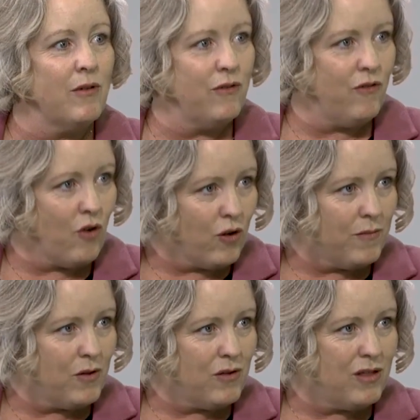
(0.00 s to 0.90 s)

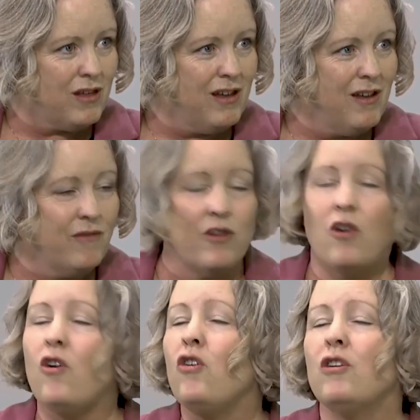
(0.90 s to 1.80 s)
performers for
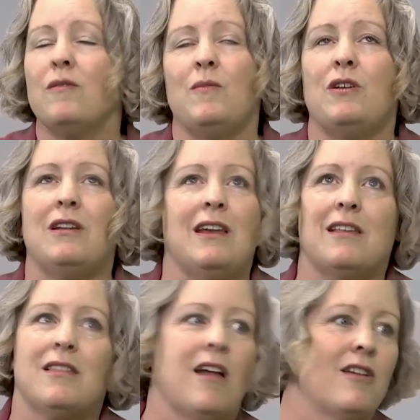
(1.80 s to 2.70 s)
the whole community.
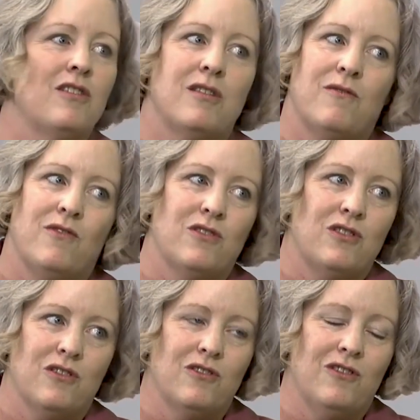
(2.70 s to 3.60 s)
It's not just for
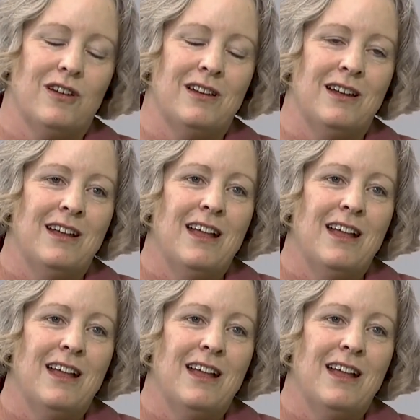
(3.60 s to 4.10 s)
children.